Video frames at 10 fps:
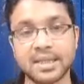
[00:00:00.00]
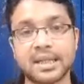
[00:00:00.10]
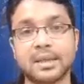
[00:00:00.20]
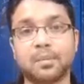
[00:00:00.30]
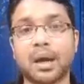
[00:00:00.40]

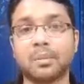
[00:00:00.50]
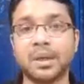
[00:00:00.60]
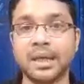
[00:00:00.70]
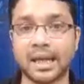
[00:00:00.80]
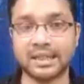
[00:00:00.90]

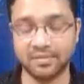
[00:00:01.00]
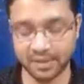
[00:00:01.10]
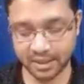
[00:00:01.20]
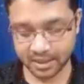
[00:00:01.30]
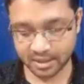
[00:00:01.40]
department
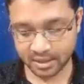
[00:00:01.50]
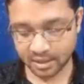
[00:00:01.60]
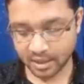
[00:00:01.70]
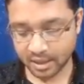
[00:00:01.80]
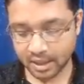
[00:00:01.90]
activities,
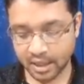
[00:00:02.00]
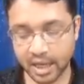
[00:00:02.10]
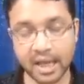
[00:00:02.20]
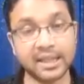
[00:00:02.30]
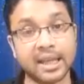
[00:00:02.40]

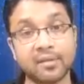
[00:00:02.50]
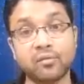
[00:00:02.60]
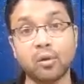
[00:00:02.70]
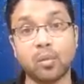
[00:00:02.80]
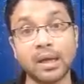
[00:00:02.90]
and
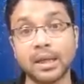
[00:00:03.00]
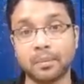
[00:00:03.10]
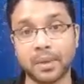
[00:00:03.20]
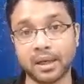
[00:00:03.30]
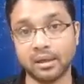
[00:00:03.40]
therefore what
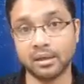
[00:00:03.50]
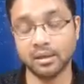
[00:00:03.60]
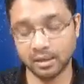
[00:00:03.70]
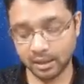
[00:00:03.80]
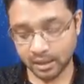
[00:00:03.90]
happened,
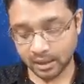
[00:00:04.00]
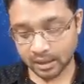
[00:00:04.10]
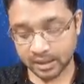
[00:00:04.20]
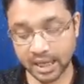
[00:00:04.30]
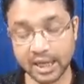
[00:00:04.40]

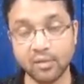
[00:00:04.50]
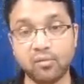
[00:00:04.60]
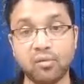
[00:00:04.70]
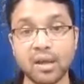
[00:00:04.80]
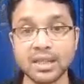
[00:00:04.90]
the
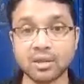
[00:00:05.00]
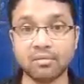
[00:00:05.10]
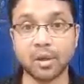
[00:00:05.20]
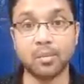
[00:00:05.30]
influence of the